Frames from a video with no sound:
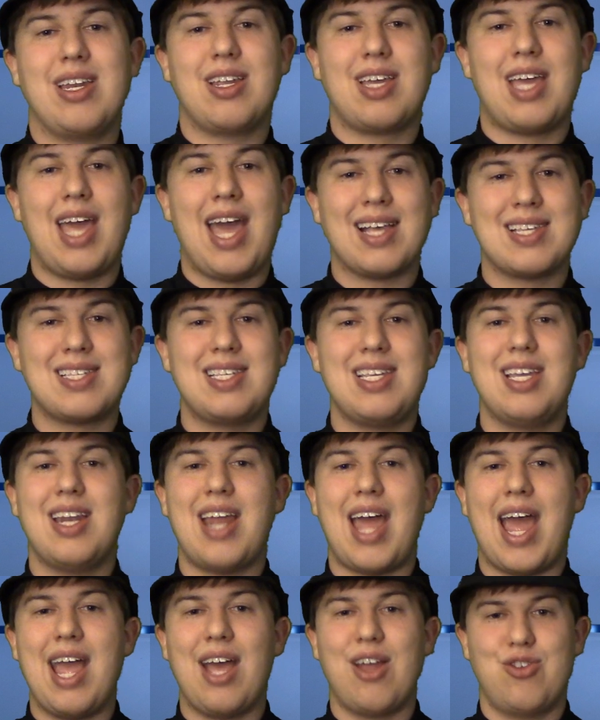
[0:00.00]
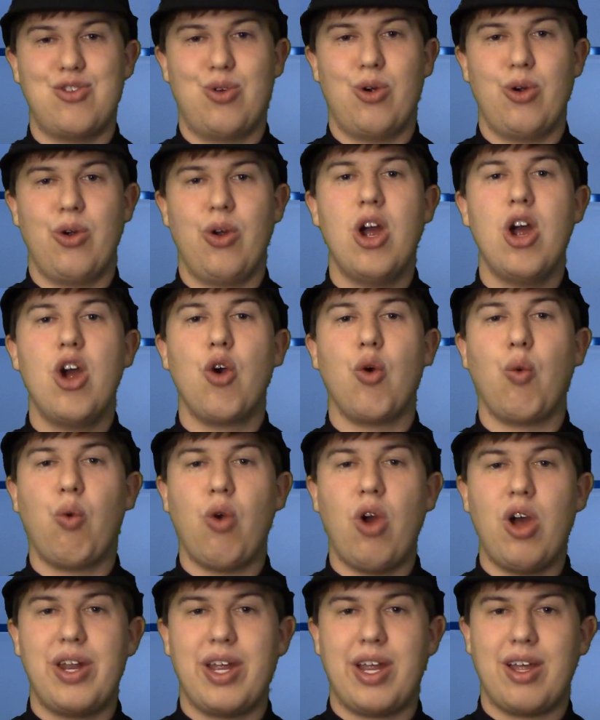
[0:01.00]
Cassian Andor
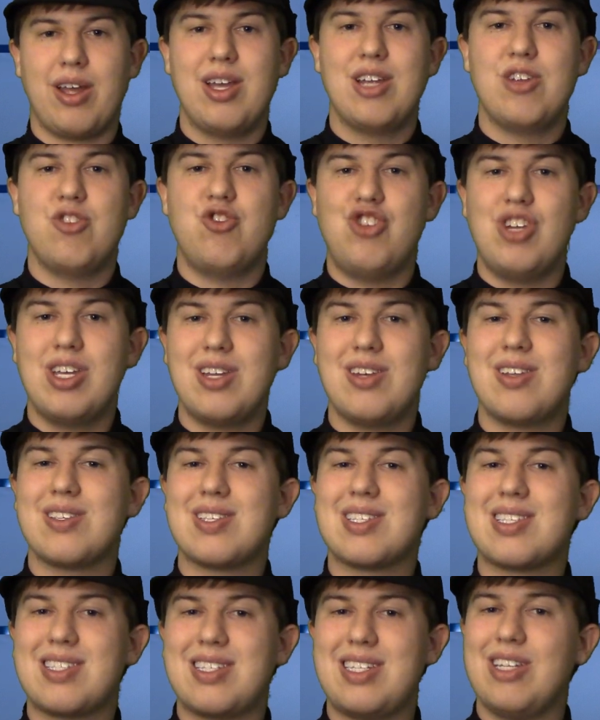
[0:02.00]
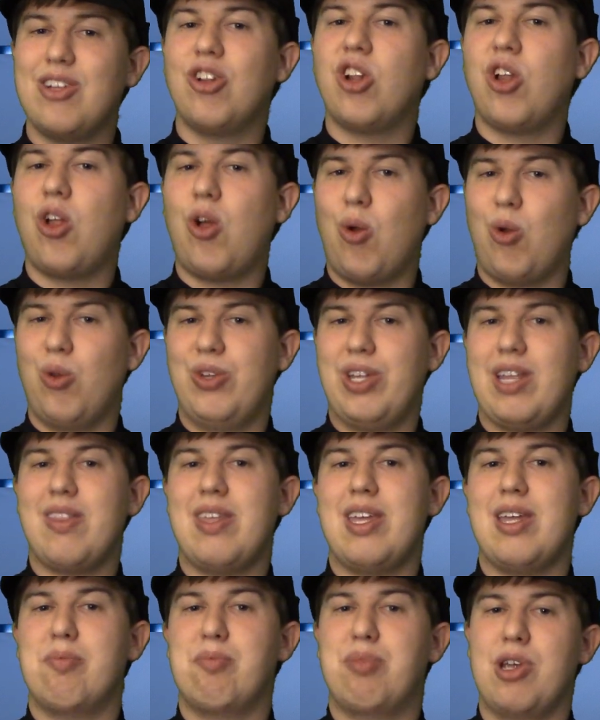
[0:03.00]
running, Jyn still holding
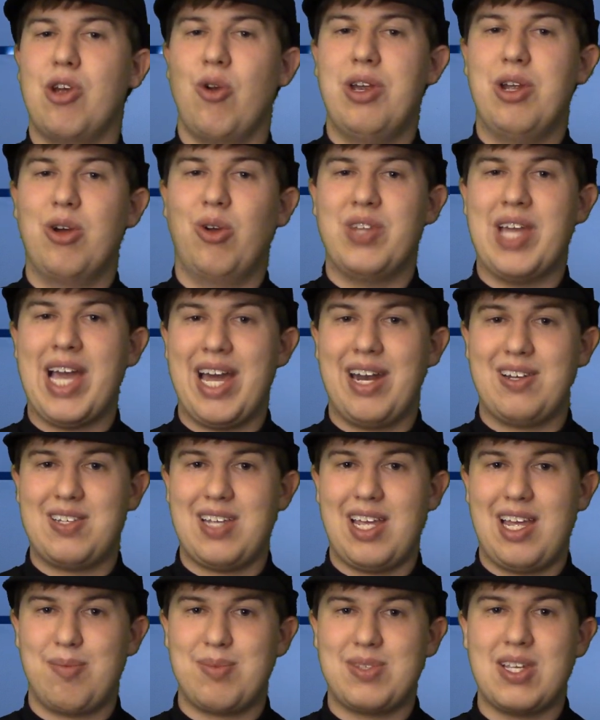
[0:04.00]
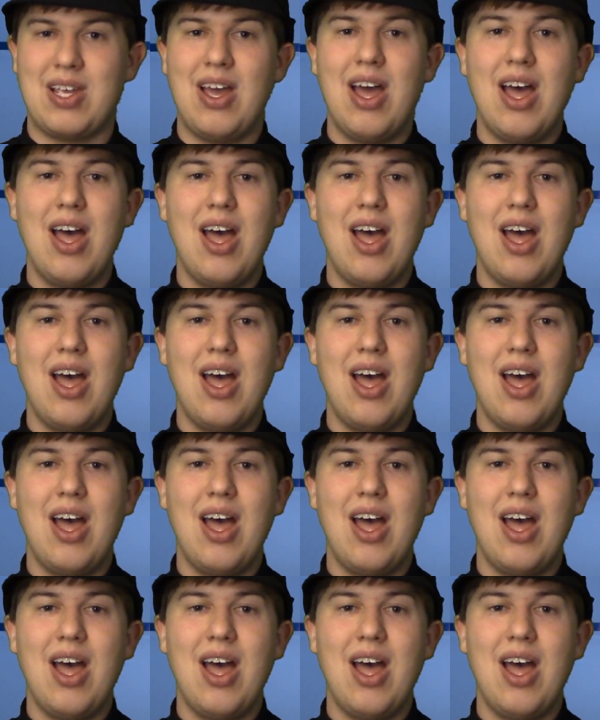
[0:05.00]
the Imperial data tapes.